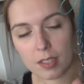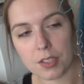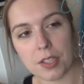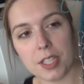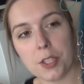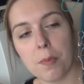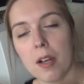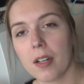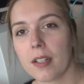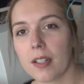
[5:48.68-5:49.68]
stitch
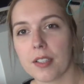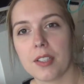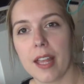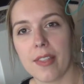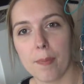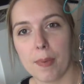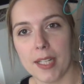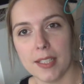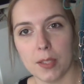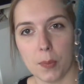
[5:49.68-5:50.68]
markers at the
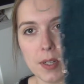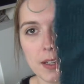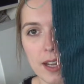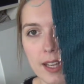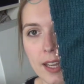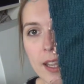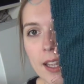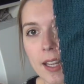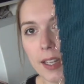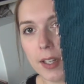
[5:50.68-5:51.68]
places where I
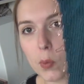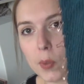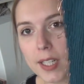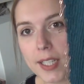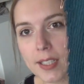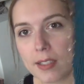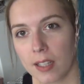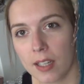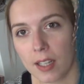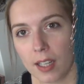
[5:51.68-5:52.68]
increased.
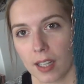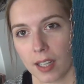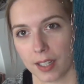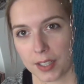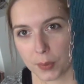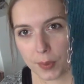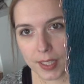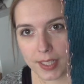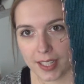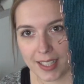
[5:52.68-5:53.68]
It's
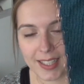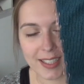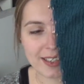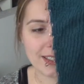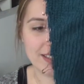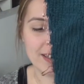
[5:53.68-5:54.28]
really nice